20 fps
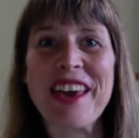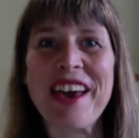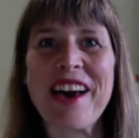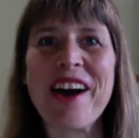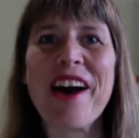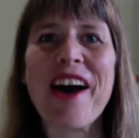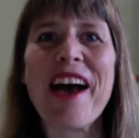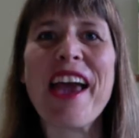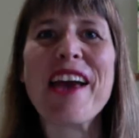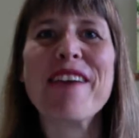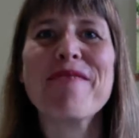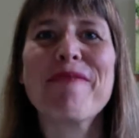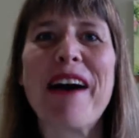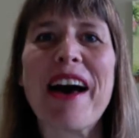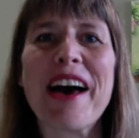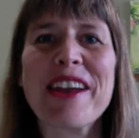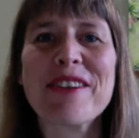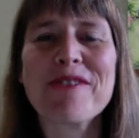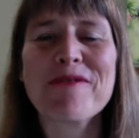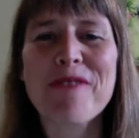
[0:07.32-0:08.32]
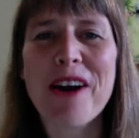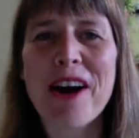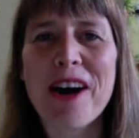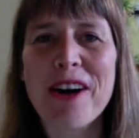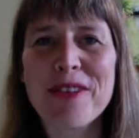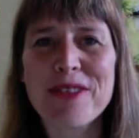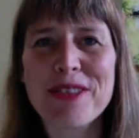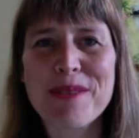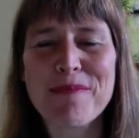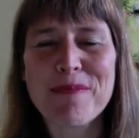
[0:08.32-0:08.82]
there, I am Anna
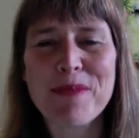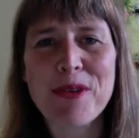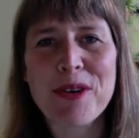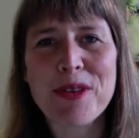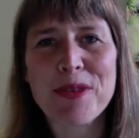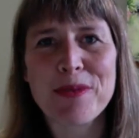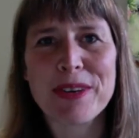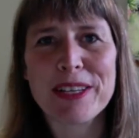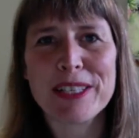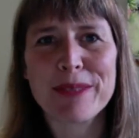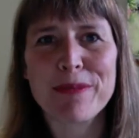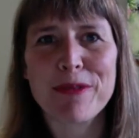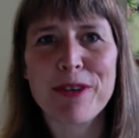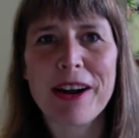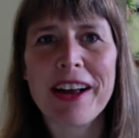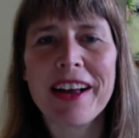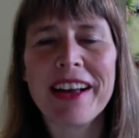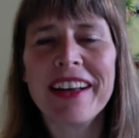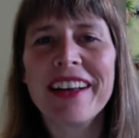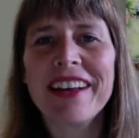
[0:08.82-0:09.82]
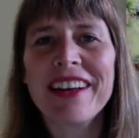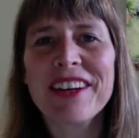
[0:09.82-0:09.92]
Wild, the Birth Whisperer,